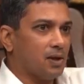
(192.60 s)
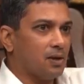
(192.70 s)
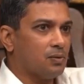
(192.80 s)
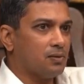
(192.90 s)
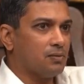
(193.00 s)

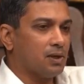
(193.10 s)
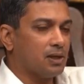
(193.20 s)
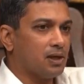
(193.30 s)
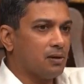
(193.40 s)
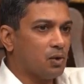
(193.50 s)
I
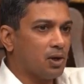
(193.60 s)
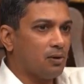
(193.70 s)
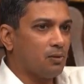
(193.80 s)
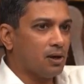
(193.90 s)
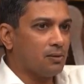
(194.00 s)
think
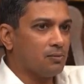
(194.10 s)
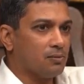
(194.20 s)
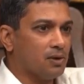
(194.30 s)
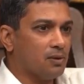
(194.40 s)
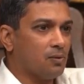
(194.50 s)

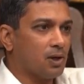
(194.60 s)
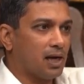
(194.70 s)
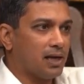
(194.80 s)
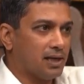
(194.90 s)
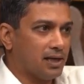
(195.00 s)
what
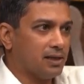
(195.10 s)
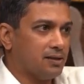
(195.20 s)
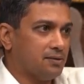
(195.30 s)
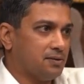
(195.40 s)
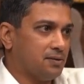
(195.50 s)
I like
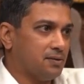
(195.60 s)
is